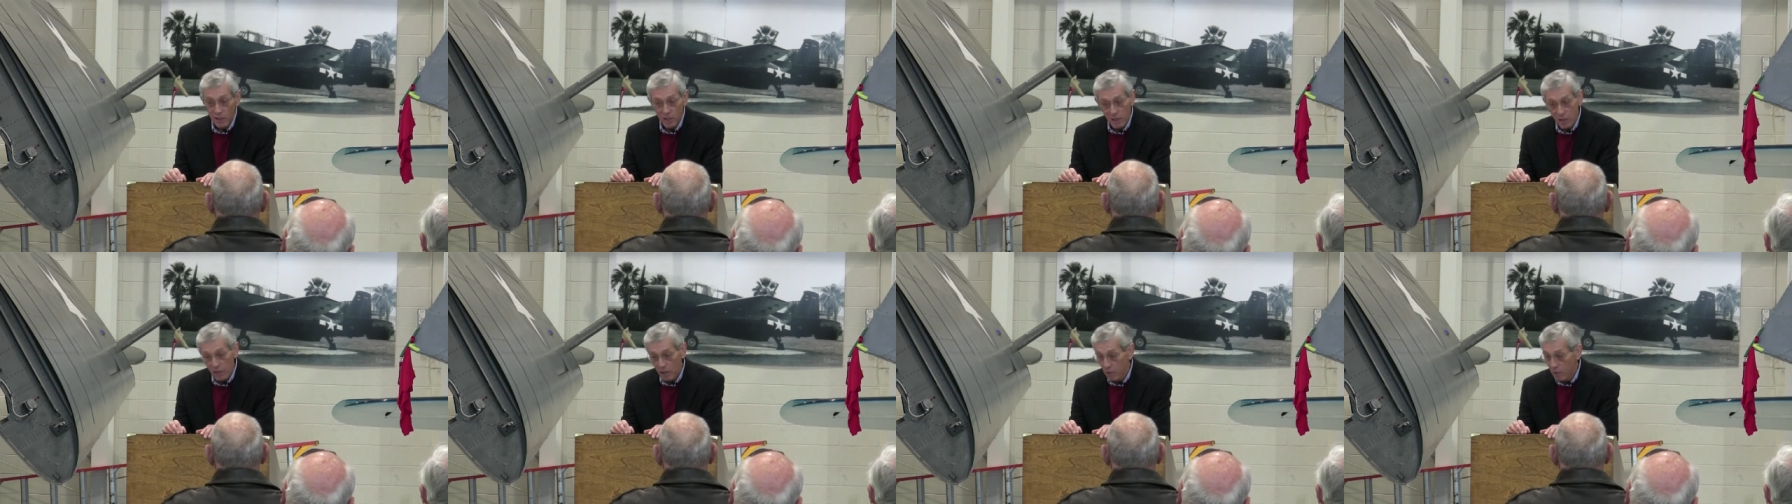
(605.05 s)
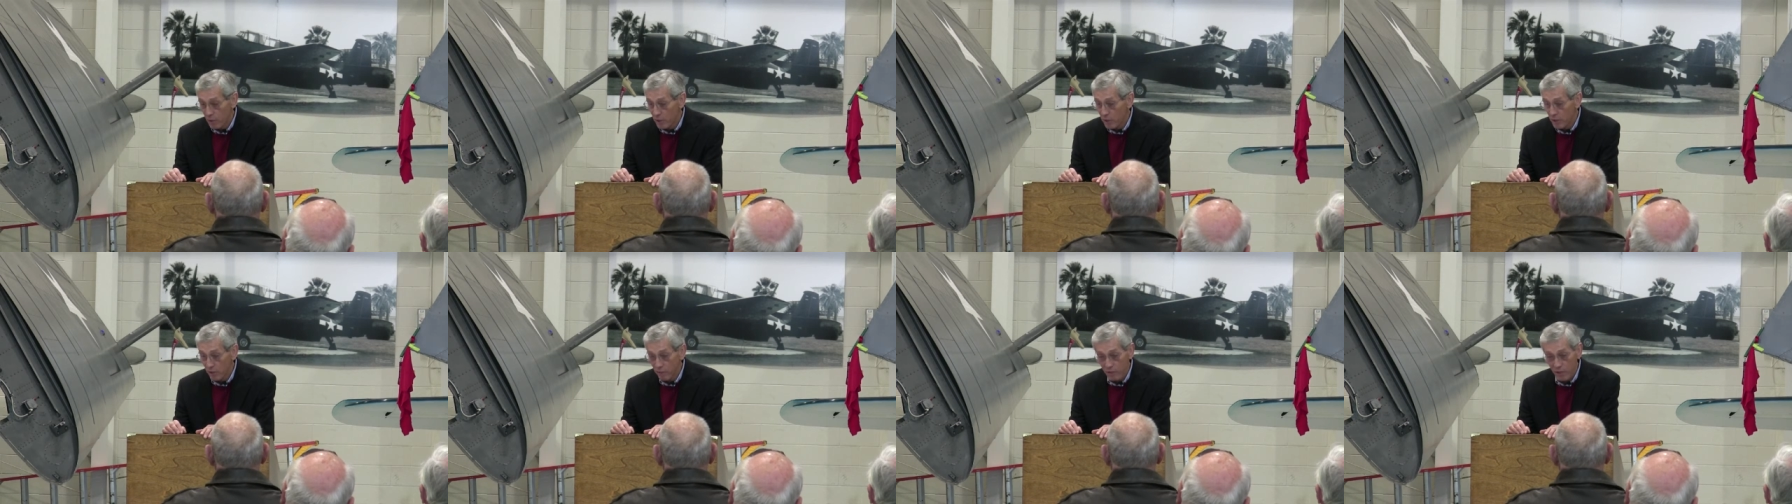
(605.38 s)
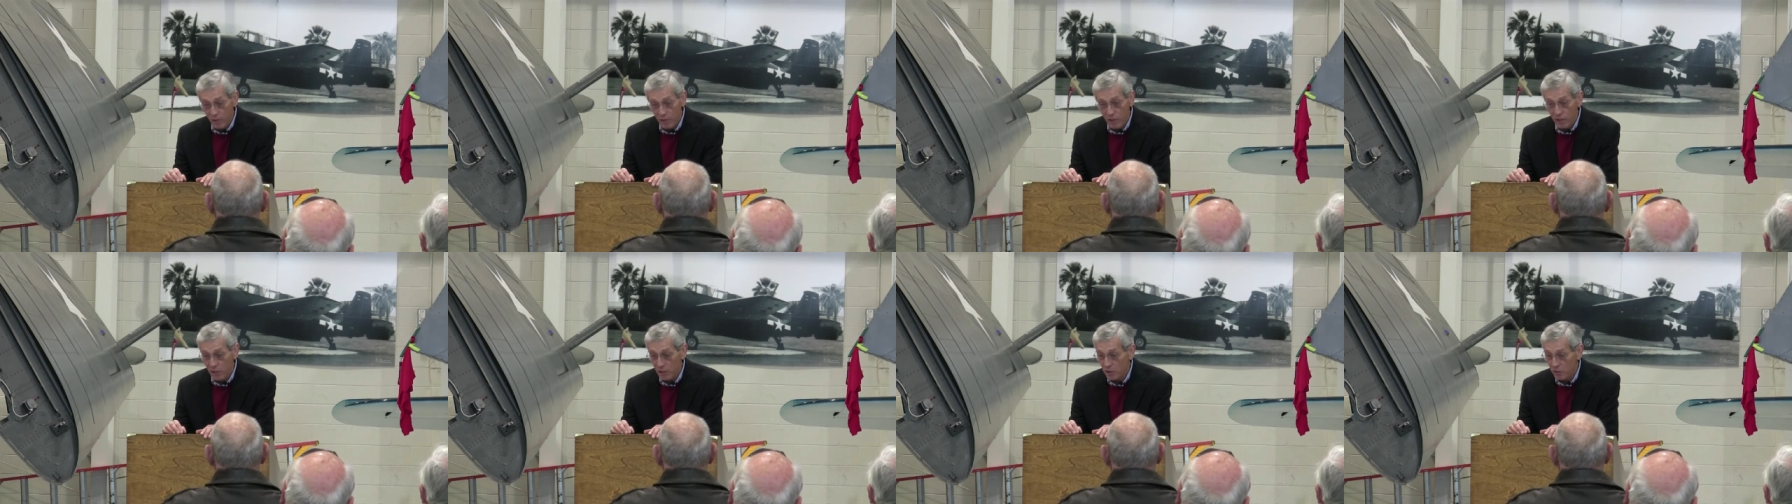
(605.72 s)
you know, when
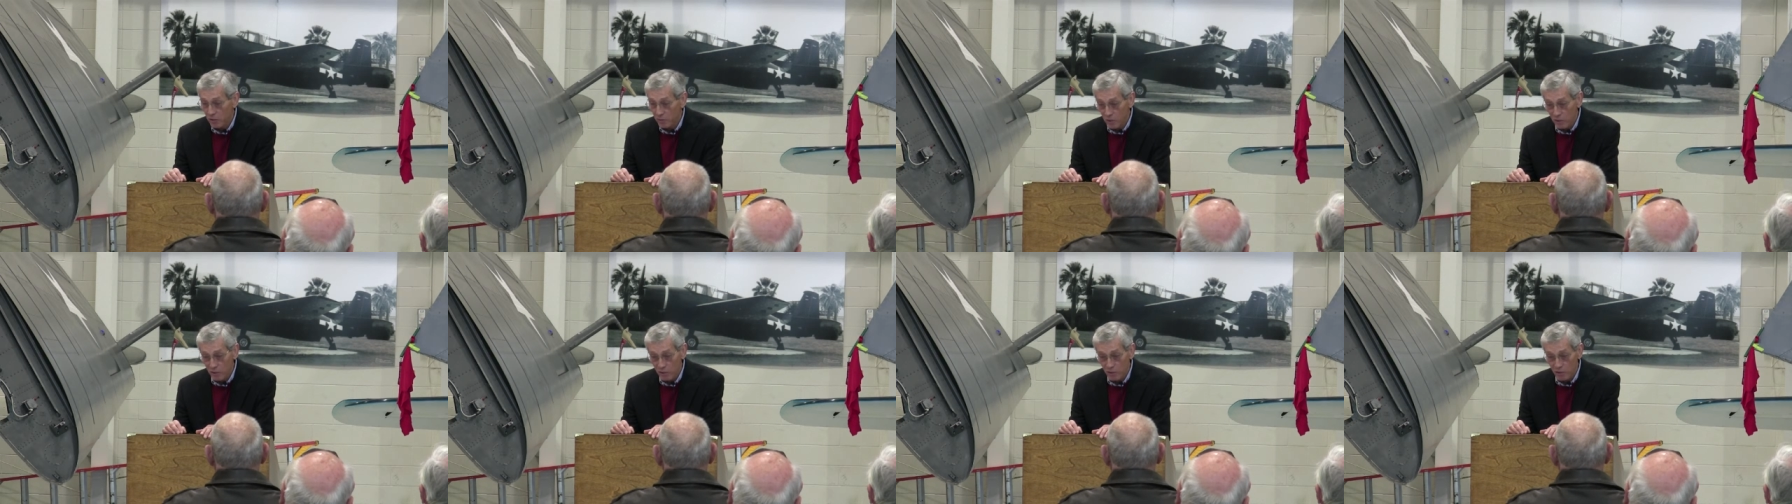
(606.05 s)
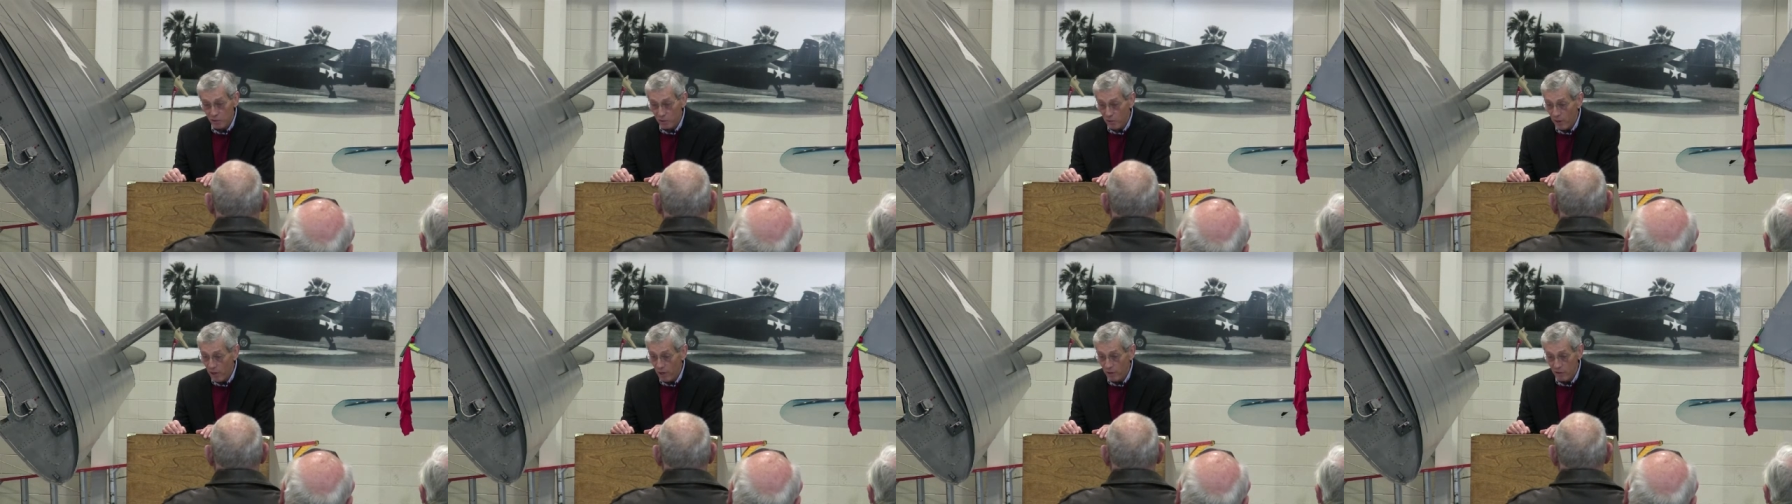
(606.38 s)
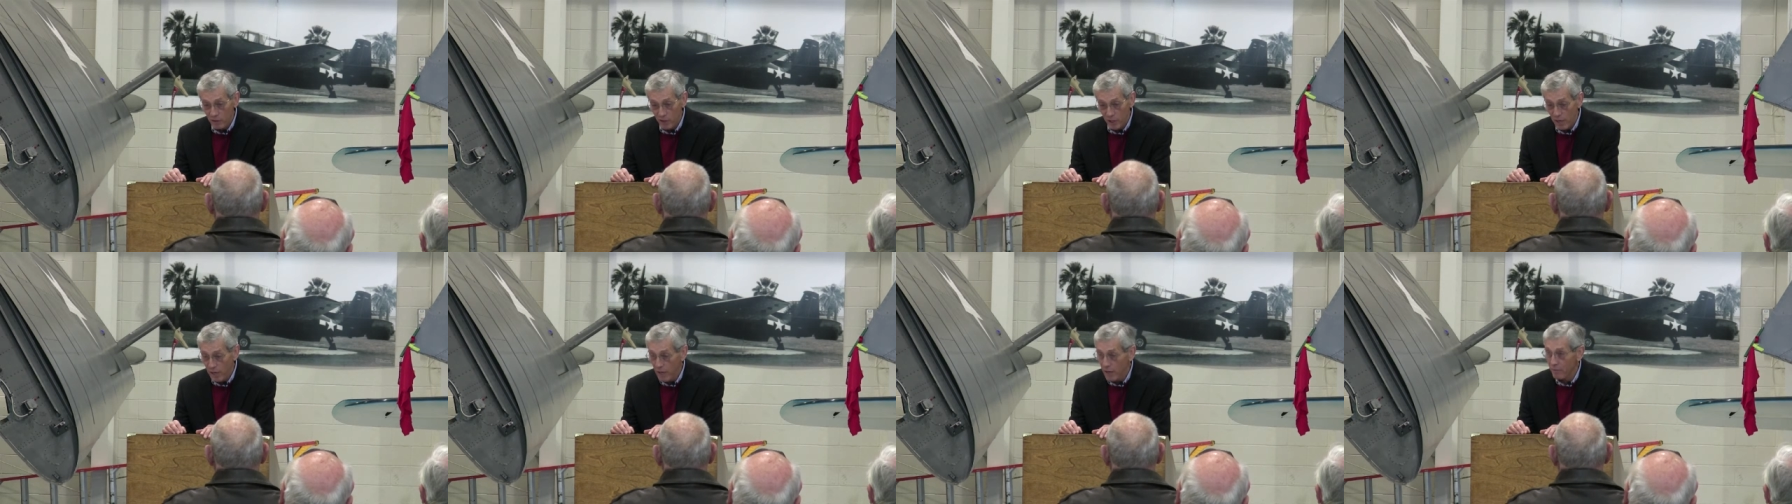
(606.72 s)
you've done this for two
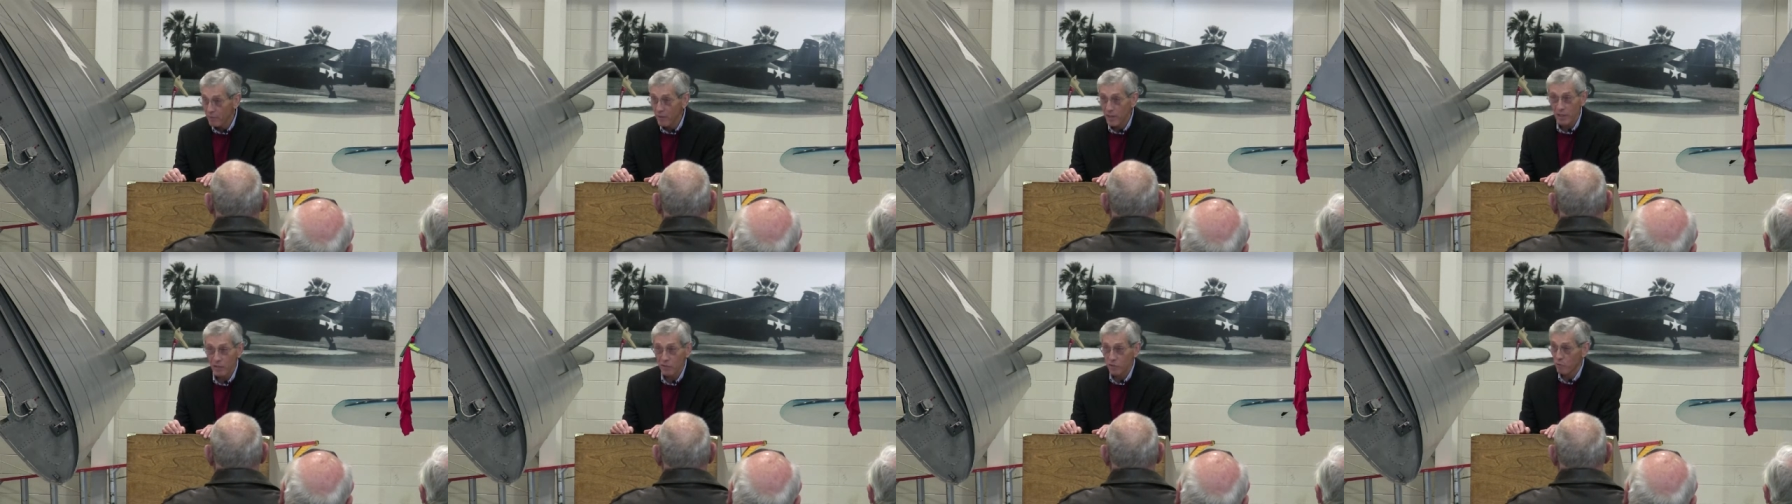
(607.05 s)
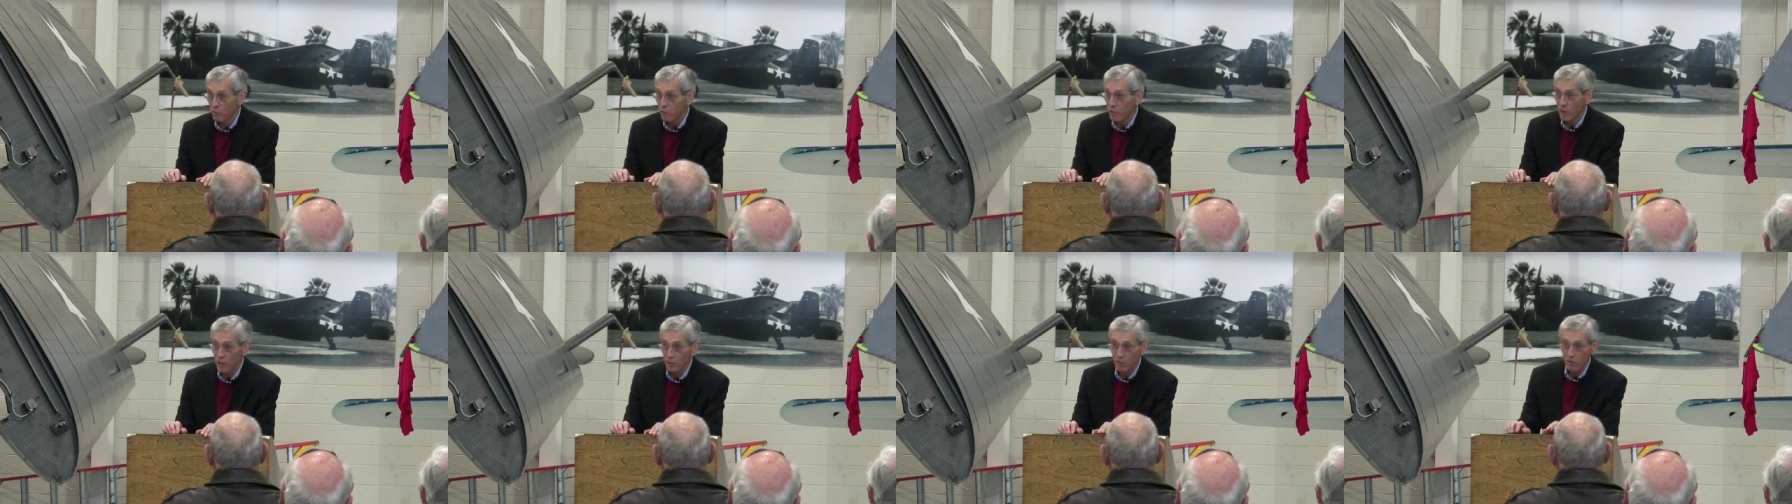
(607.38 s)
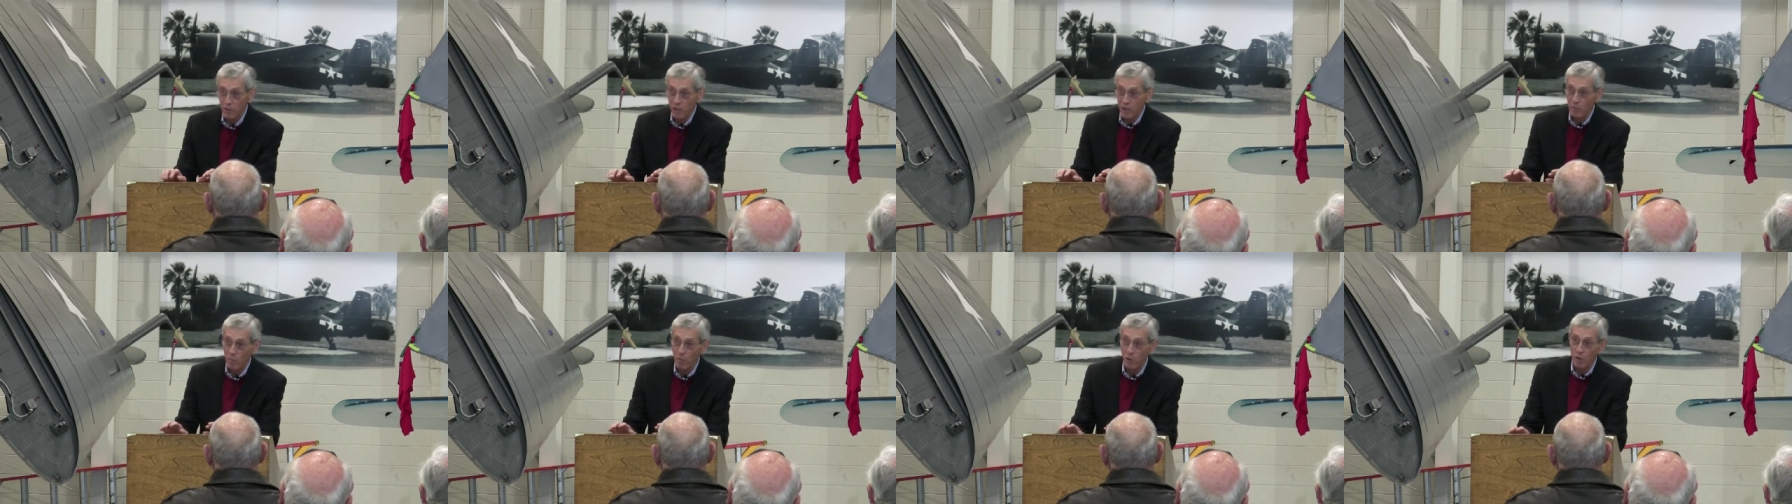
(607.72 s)
hours and a half, it gets really,
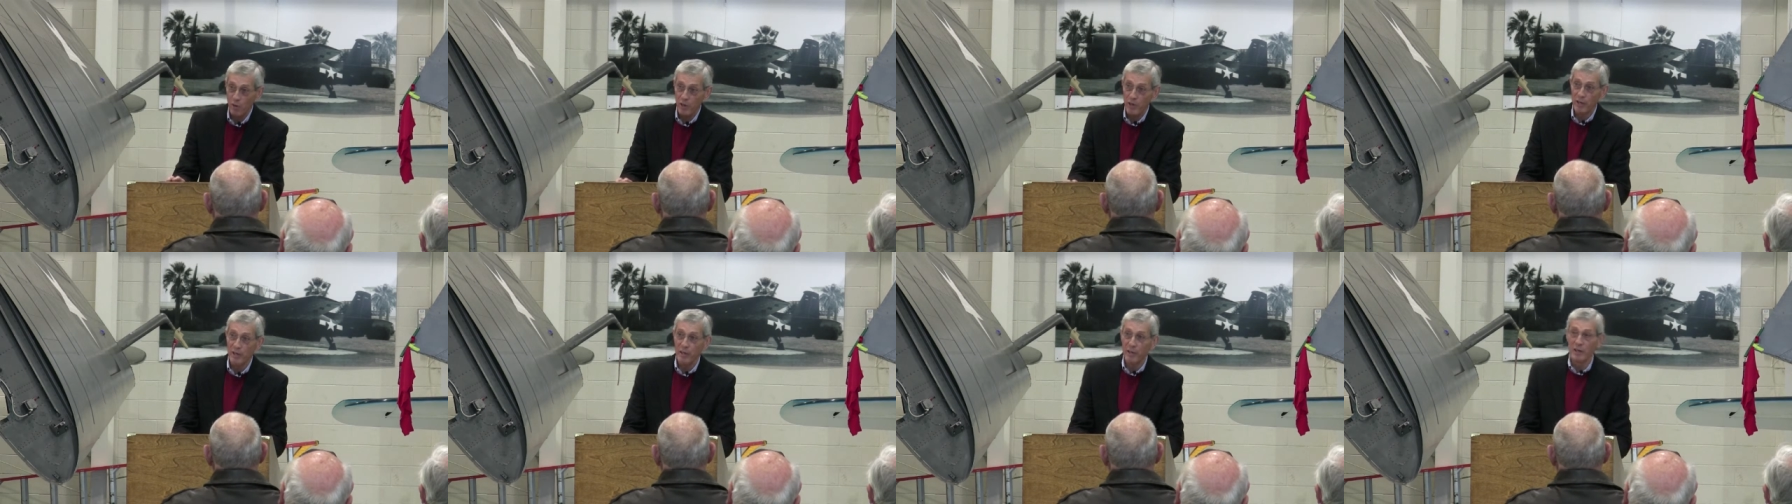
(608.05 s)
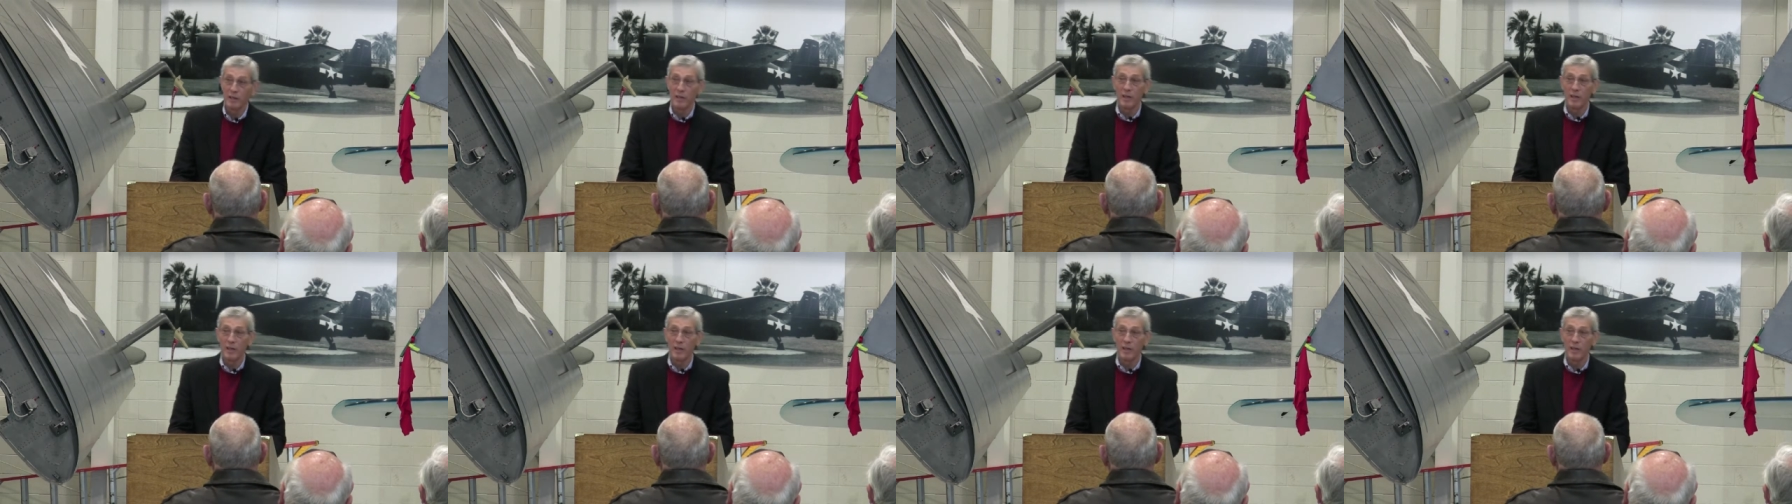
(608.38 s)
really boring.